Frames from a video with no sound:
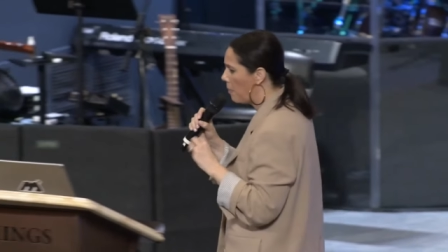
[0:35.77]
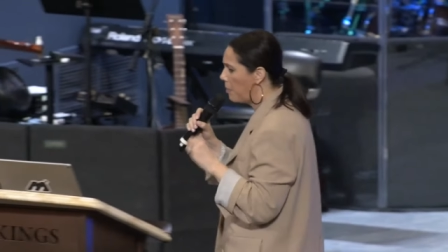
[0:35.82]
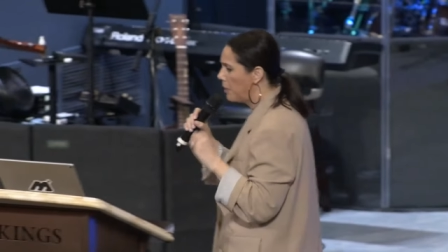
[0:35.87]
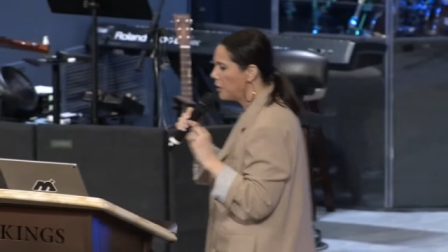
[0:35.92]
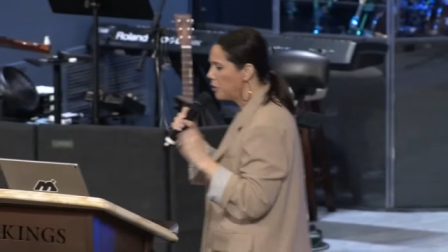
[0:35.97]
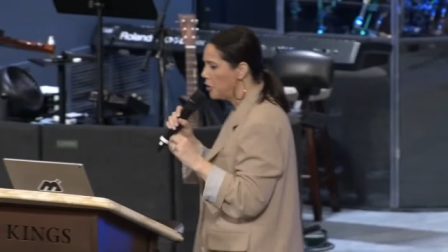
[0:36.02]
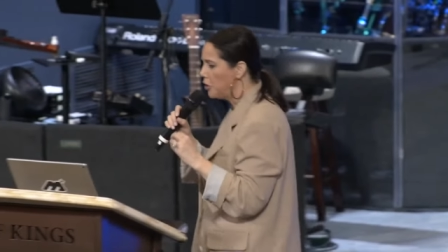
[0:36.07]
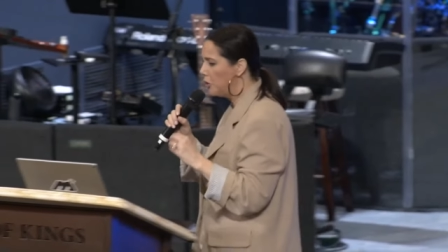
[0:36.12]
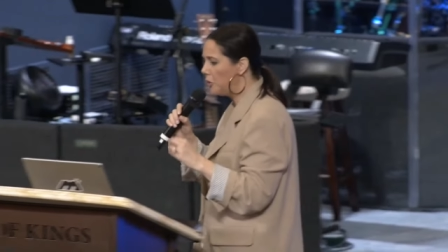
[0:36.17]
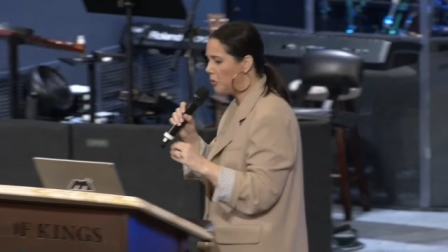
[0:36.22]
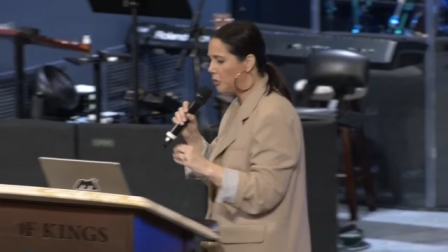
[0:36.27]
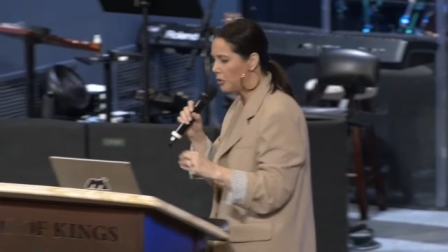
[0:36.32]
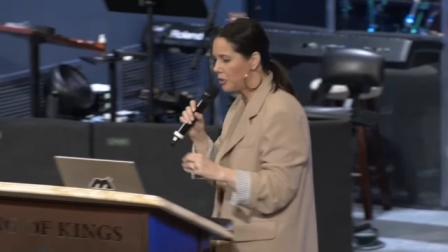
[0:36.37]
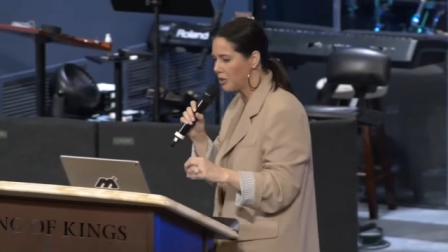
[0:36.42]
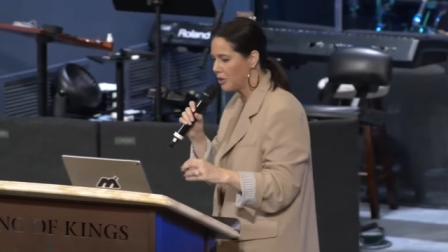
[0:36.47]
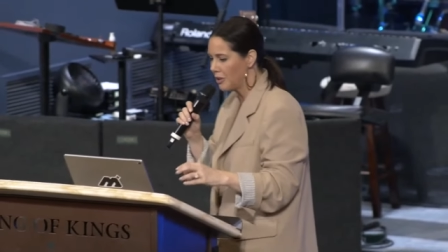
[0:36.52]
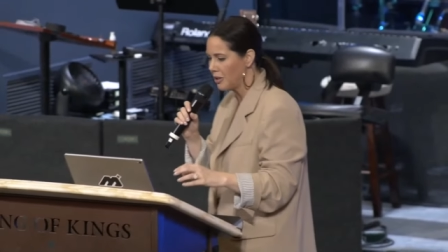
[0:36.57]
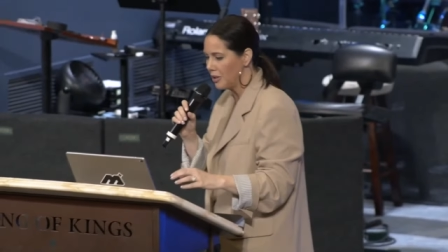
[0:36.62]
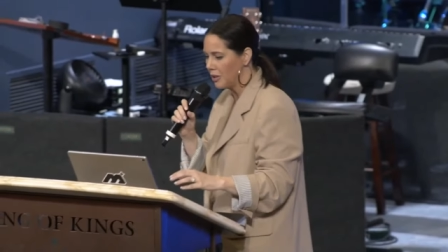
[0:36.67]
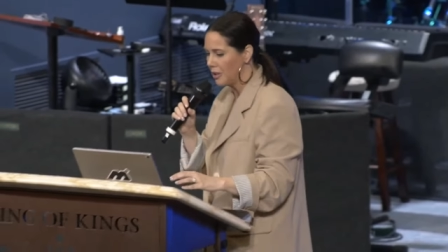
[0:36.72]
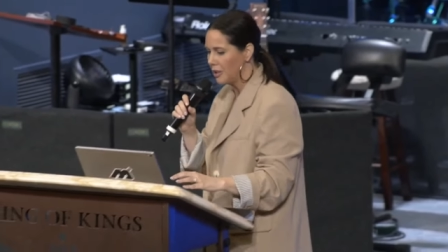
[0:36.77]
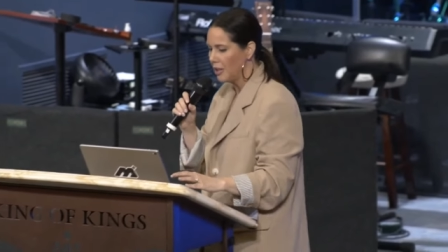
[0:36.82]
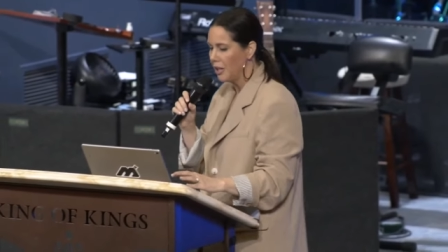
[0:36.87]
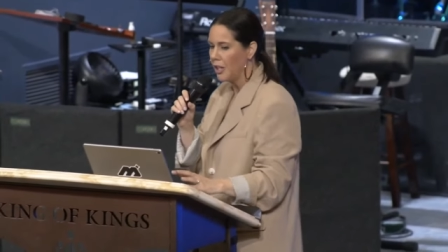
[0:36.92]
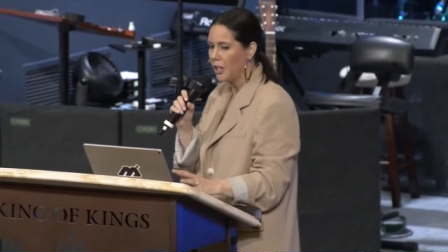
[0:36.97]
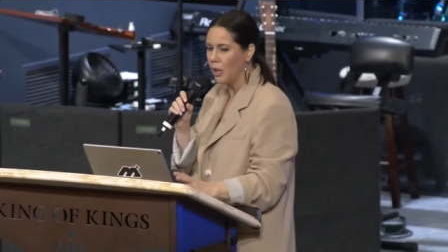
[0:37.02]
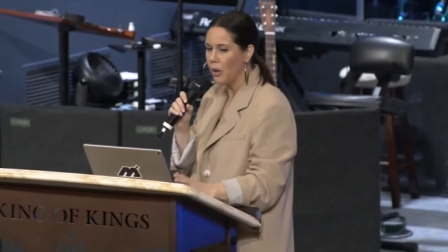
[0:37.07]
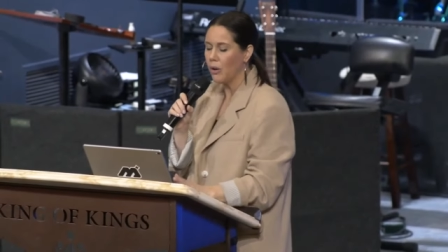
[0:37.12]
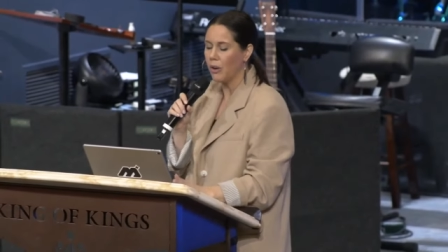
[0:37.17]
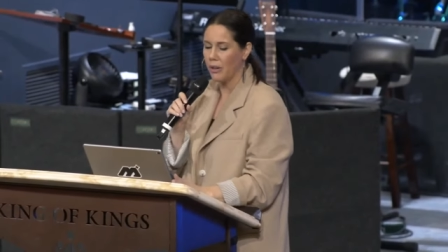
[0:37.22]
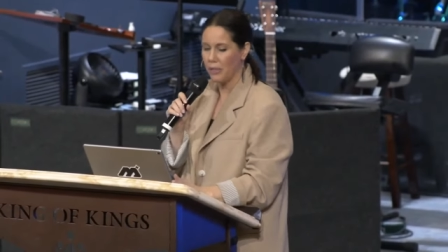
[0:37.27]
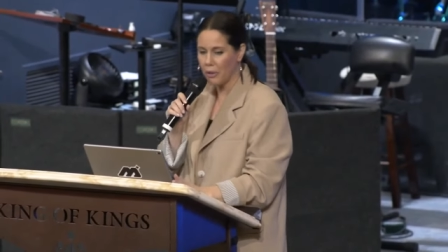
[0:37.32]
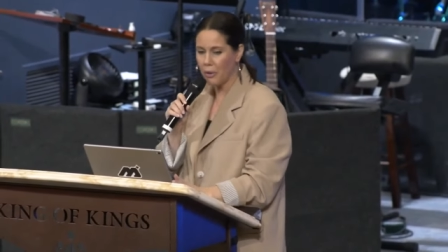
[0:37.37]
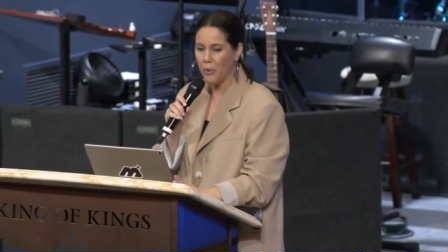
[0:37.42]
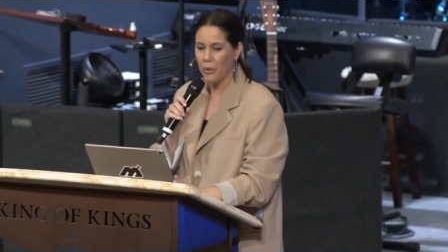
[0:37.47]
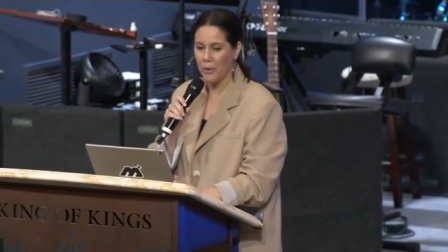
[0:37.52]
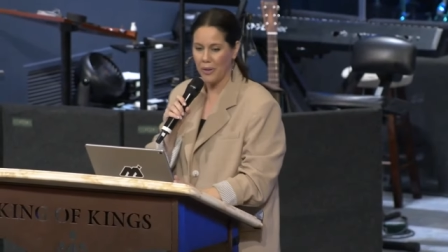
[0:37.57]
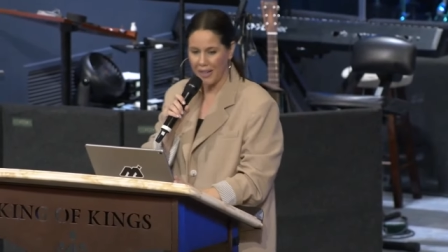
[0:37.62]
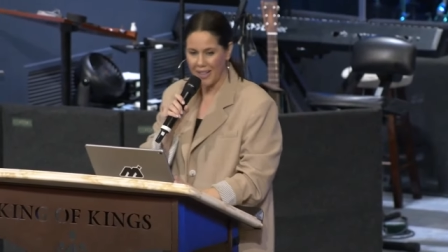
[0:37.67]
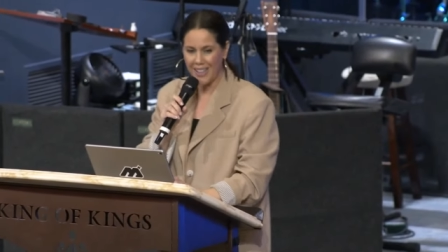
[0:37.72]
what produce your
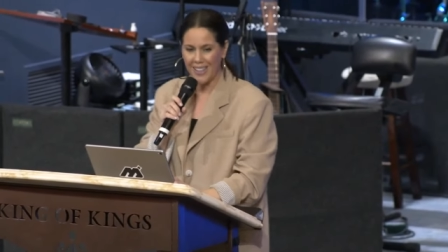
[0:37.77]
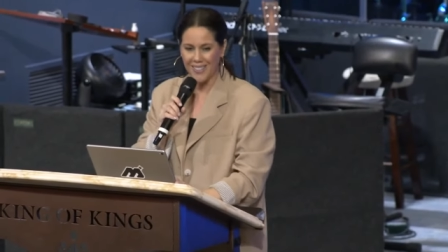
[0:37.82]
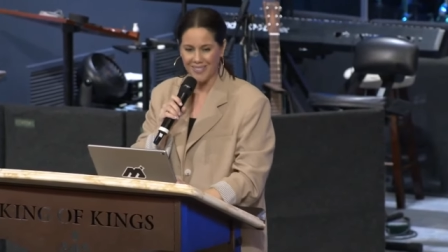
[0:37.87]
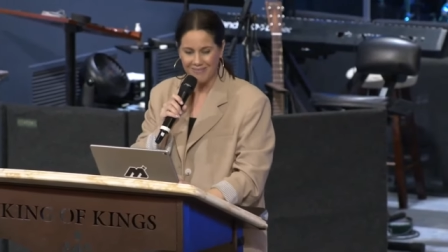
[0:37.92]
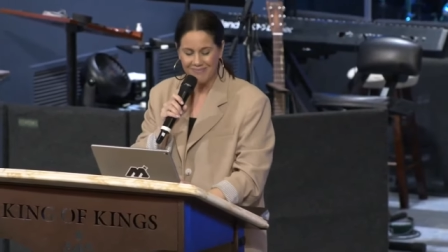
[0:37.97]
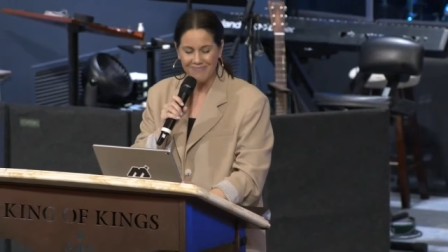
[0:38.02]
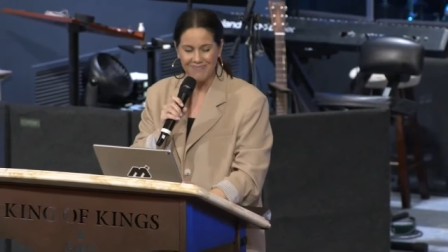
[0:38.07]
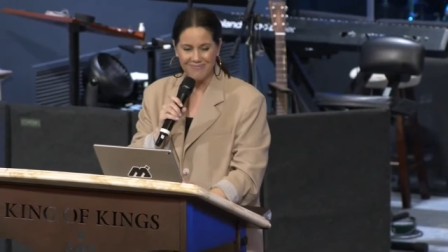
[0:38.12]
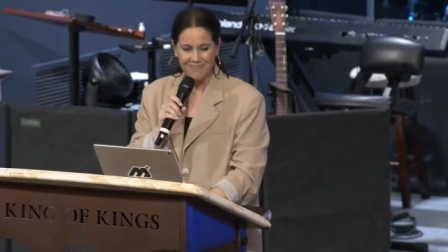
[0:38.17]
authority.